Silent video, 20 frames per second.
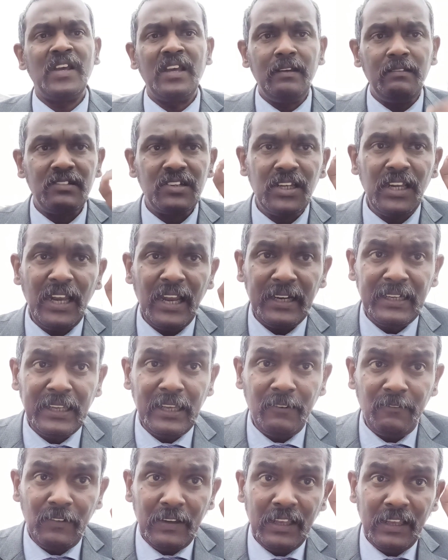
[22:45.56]

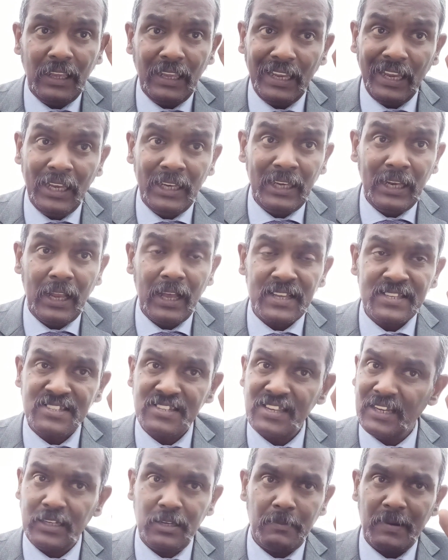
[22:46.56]
Relatively
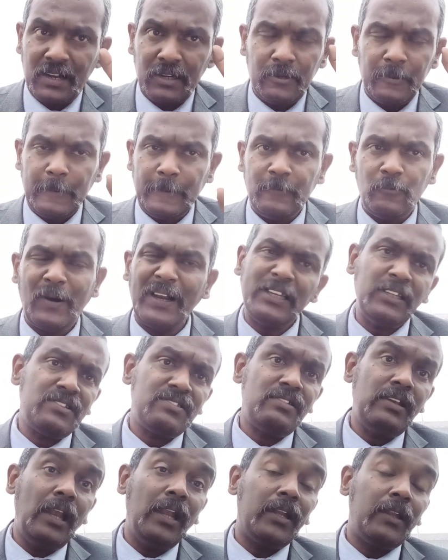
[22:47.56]
inelastic demand. What is
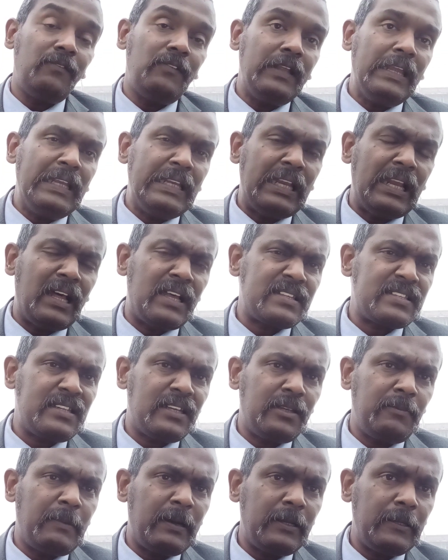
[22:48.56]
relatively inelastic
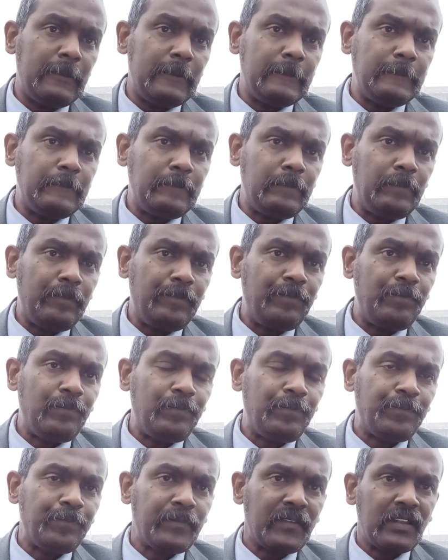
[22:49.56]
demand?
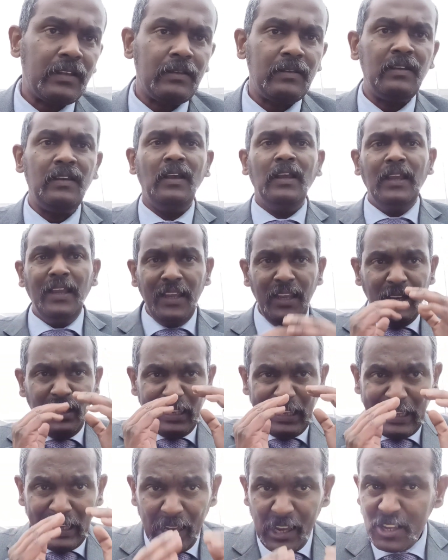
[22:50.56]
In
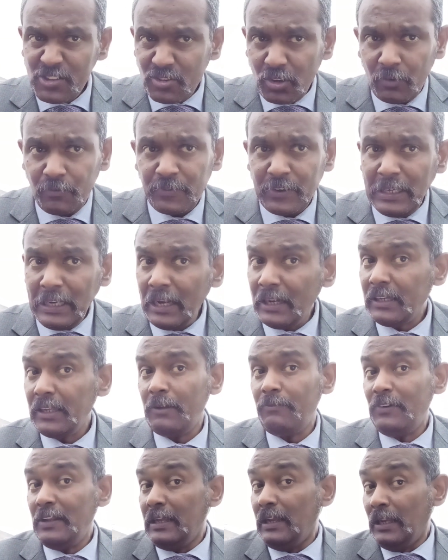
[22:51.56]
case of
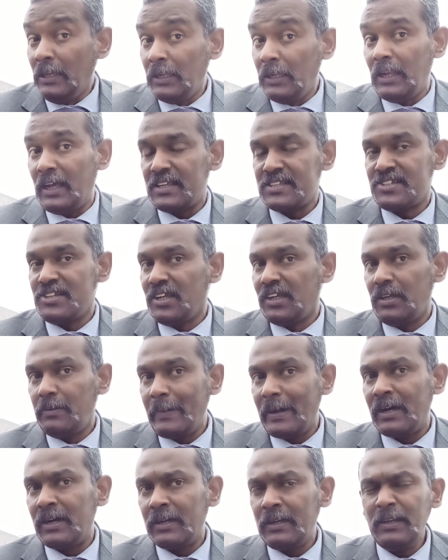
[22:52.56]
relatively inelastic
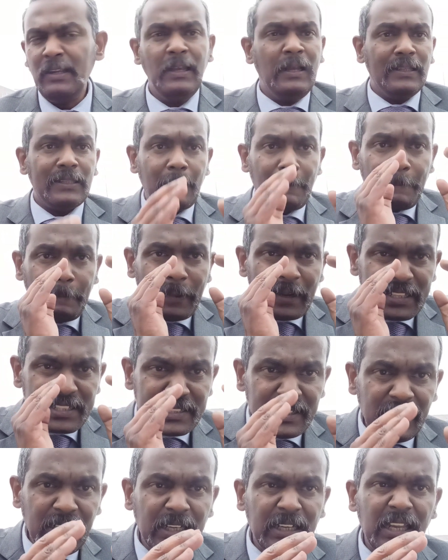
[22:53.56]
demand, the
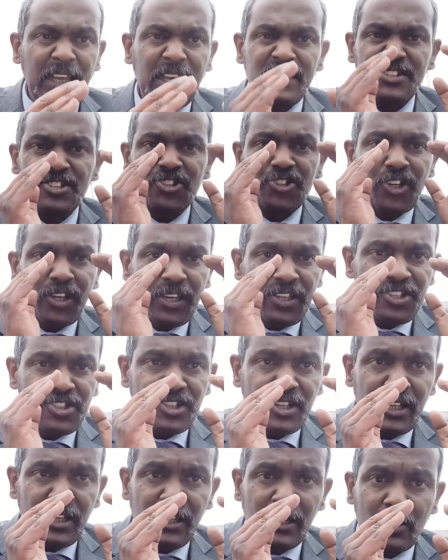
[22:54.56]
percentage change
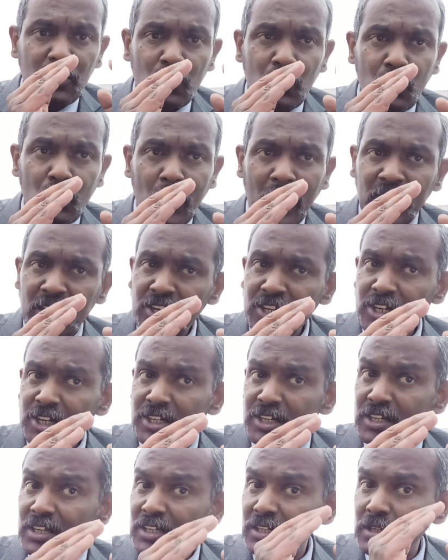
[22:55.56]
in
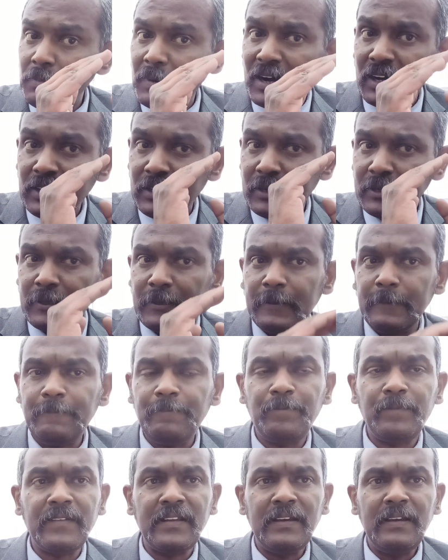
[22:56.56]
quantity demanded,
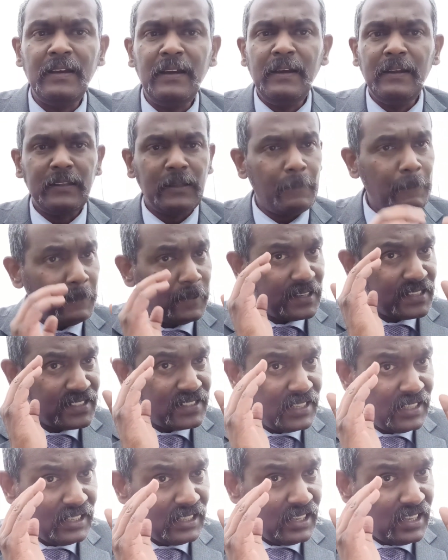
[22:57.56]
the
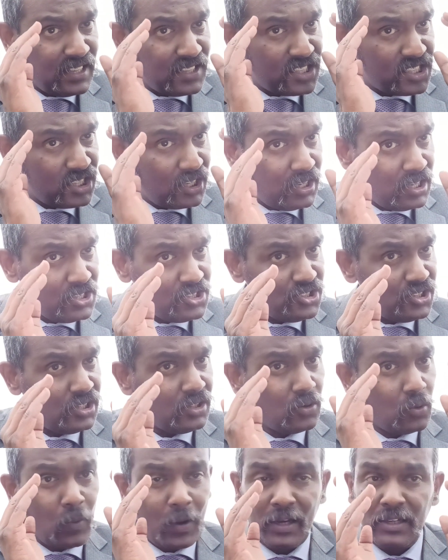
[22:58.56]
percentage change in
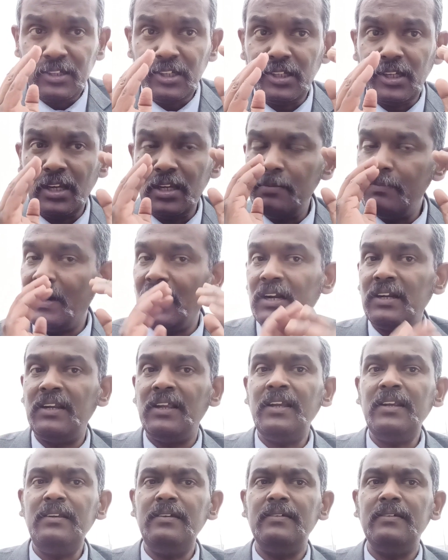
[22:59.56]
quantity demanded